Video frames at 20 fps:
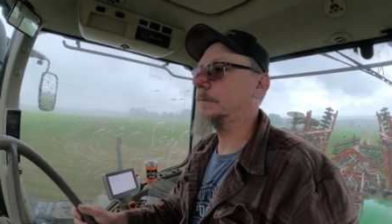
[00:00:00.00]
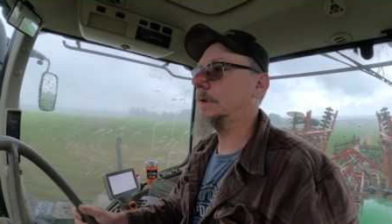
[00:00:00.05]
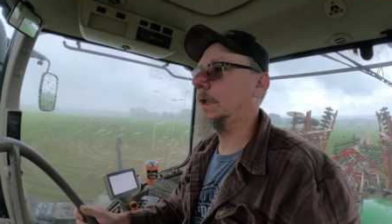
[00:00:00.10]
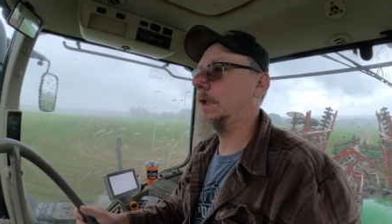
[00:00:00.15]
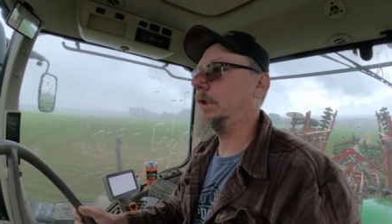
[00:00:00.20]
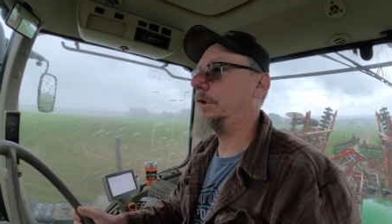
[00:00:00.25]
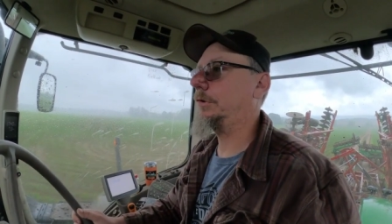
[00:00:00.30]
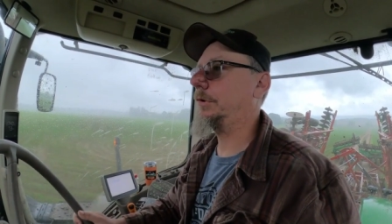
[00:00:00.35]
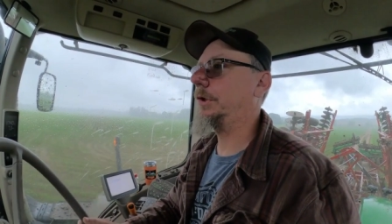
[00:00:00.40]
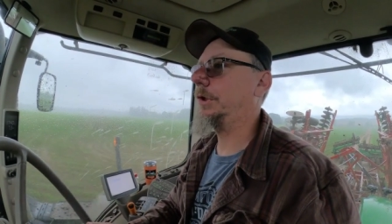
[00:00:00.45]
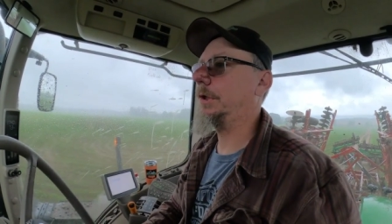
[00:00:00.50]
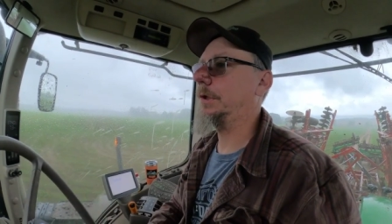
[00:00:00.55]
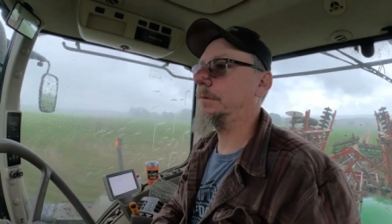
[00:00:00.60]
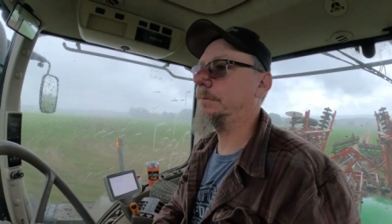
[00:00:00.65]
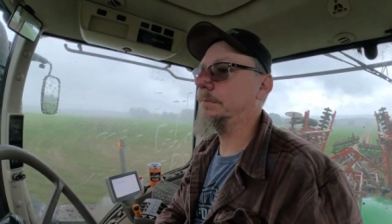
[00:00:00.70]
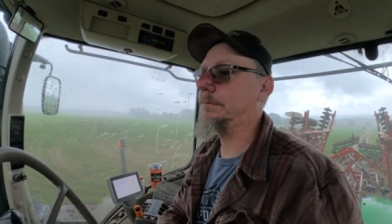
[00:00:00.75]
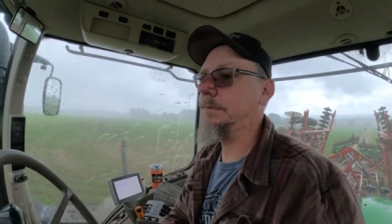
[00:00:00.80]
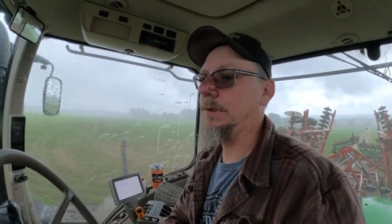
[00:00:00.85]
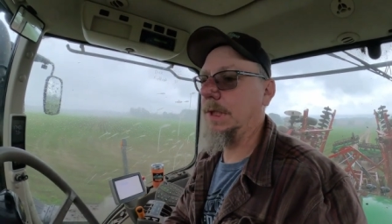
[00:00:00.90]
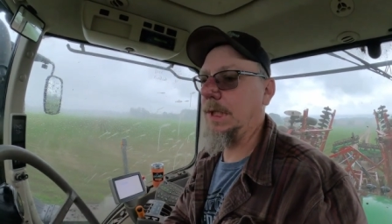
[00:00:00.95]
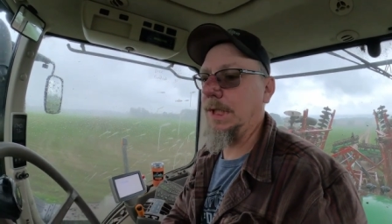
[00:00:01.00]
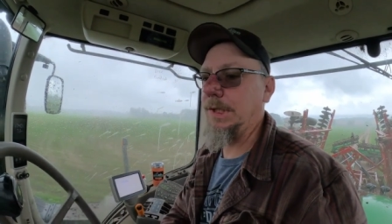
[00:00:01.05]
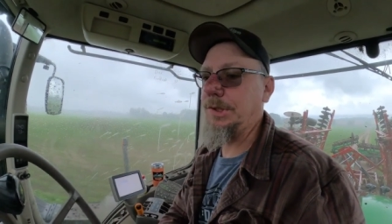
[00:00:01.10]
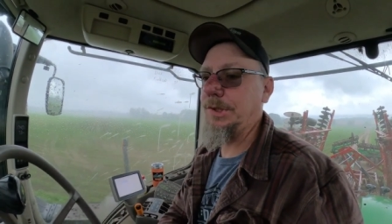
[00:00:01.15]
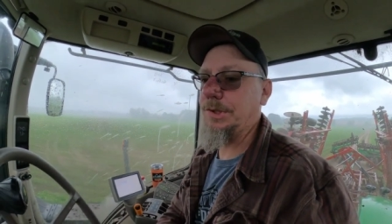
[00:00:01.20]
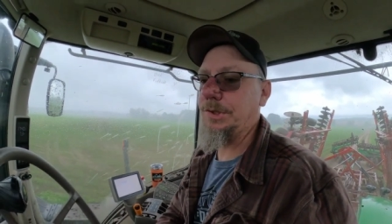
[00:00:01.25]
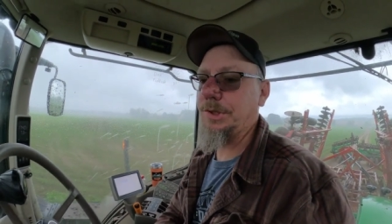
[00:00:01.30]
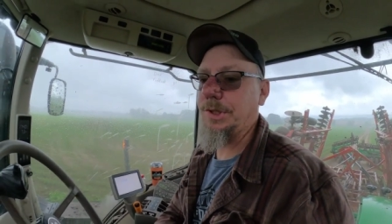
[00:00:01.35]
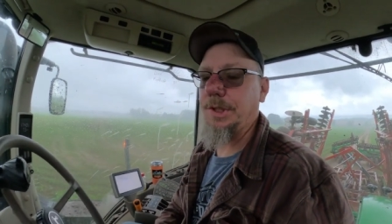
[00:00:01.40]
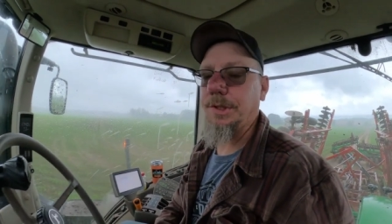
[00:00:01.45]
Oh good, I
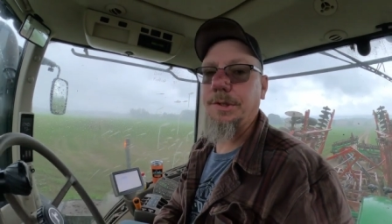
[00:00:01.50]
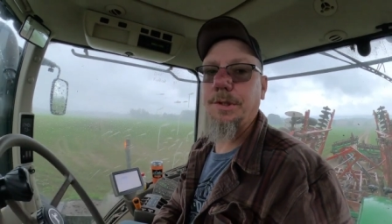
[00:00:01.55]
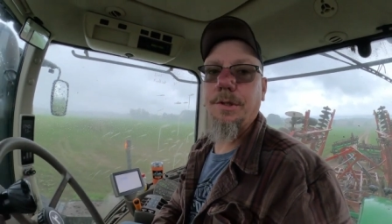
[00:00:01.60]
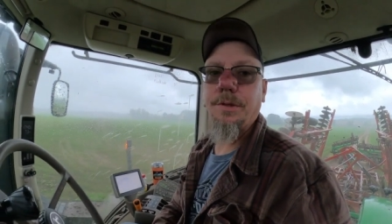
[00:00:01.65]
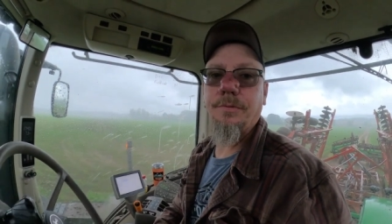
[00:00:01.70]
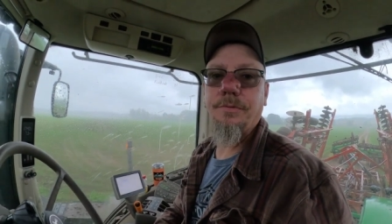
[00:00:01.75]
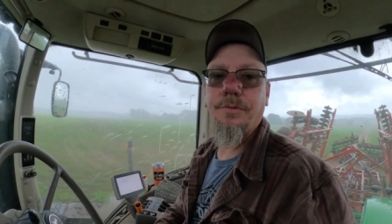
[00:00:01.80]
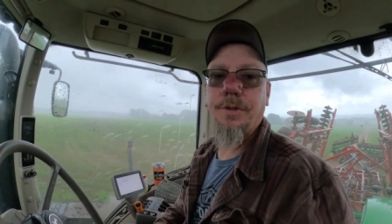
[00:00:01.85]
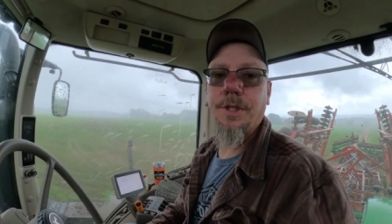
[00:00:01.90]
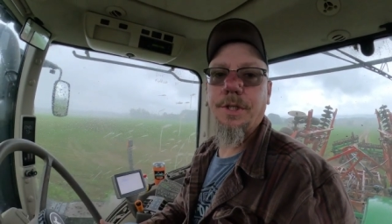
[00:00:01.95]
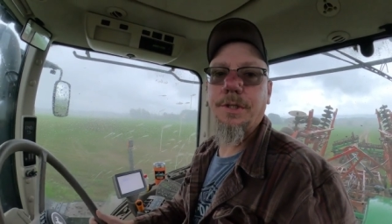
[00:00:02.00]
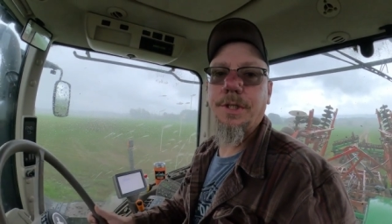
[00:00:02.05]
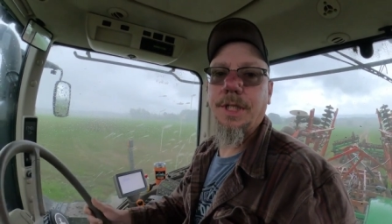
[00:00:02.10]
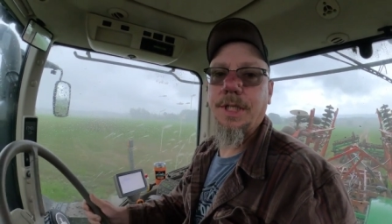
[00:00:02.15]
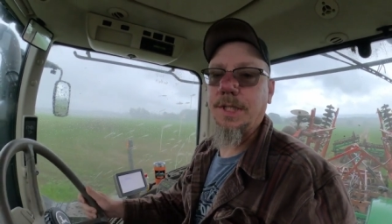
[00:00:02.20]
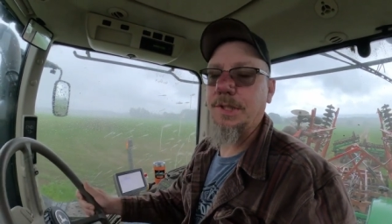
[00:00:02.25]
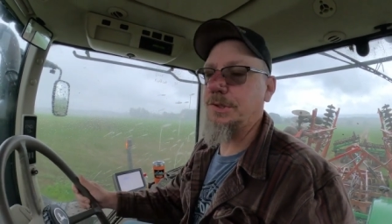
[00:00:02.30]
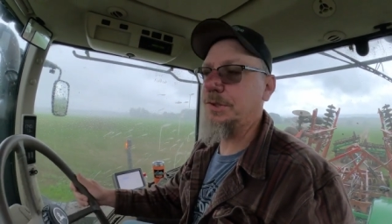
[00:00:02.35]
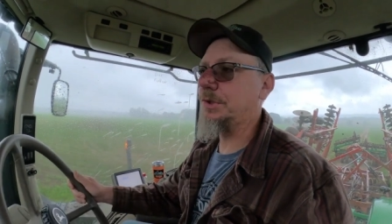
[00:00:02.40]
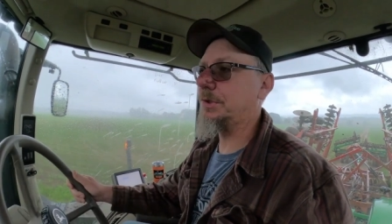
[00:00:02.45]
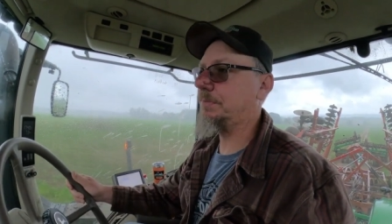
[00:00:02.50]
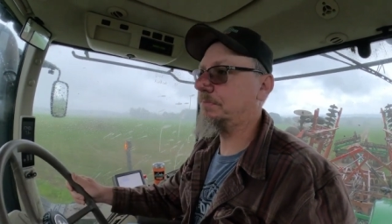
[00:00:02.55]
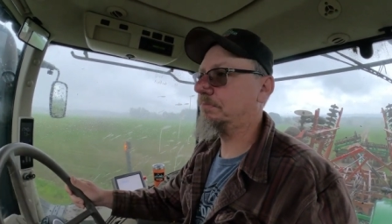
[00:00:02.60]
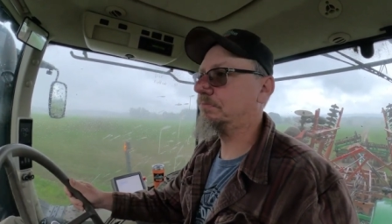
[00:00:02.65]
just get to the field and it's